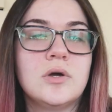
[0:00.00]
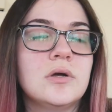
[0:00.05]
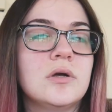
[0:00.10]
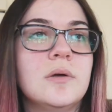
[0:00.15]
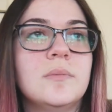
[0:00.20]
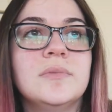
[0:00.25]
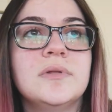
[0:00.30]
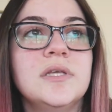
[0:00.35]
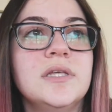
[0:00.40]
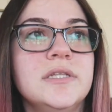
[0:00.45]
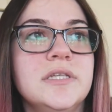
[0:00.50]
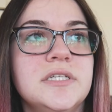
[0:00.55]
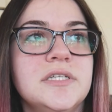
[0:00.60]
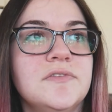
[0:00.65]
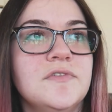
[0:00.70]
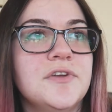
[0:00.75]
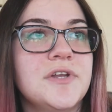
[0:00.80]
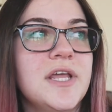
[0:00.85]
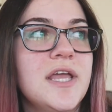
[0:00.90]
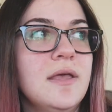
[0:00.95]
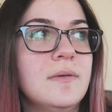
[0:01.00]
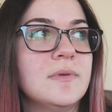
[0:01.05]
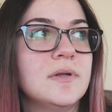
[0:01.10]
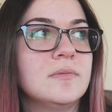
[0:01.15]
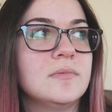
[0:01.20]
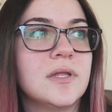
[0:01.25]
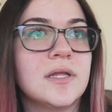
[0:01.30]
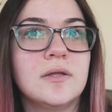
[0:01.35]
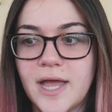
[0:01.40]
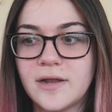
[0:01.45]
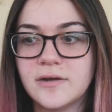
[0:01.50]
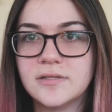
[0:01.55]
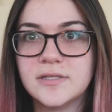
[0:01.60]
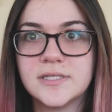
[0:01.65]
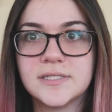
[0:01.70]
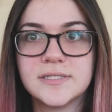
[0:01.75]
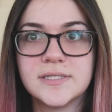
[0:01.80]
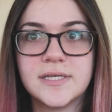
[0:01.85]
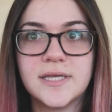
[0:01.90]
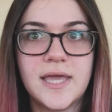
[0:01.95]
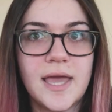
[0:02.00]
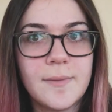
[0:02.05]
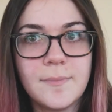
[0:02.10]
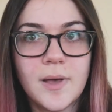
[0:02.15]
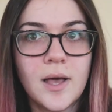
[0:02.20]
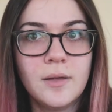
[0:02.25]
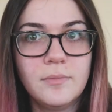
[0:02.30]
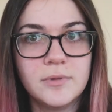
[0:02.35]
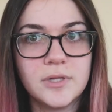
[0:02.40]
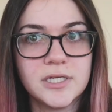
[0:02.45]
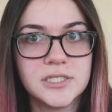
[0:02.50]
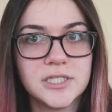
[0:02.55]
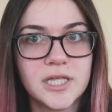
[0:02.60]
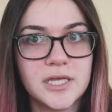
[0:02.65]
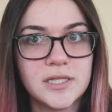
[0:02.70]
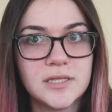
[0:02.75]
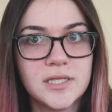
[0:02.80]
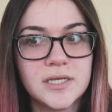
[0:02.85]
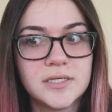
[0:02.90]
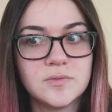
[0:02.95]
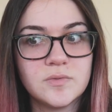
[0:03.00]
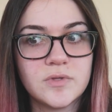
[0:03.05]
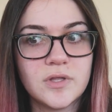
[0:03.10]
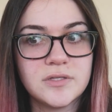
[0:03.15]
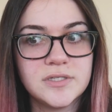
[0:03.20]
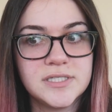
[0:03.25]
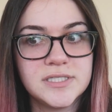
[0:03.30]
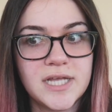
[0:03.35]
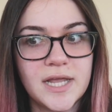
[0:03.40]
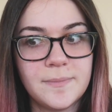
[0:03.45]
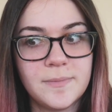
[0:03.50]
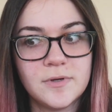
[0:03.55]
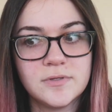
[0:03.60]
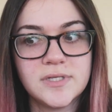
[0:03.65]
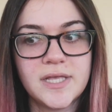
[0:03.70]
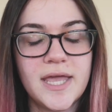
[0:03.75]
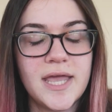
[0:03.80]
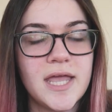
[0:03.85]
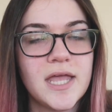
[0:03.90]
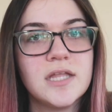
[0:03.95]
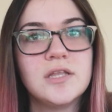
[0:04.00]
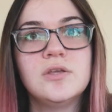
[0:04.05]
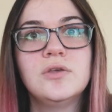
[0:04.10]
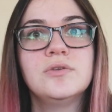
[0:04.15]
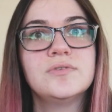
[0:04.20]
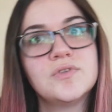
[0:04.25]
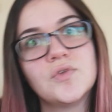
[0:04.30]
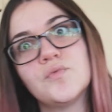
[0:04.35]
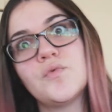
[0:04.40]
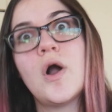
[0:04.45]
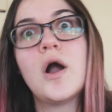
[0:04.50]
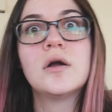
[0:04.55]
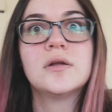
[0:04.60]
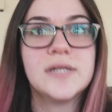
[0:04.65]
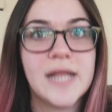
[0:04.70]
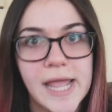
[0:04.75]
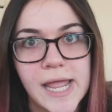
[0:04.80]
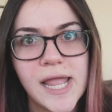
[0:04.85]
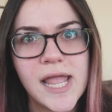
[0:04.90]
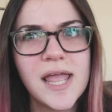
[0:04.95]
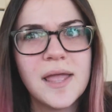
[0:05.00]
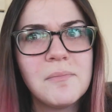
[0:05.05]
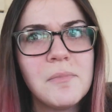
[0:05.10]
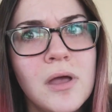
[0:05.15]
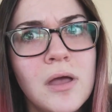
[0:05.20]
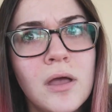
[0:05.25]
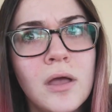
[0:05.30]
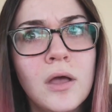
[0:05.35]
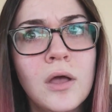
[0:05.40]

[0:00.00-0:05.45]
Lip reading: a completely different name, and I'm like, how did this get published like this with all these typos and you use the wrong name?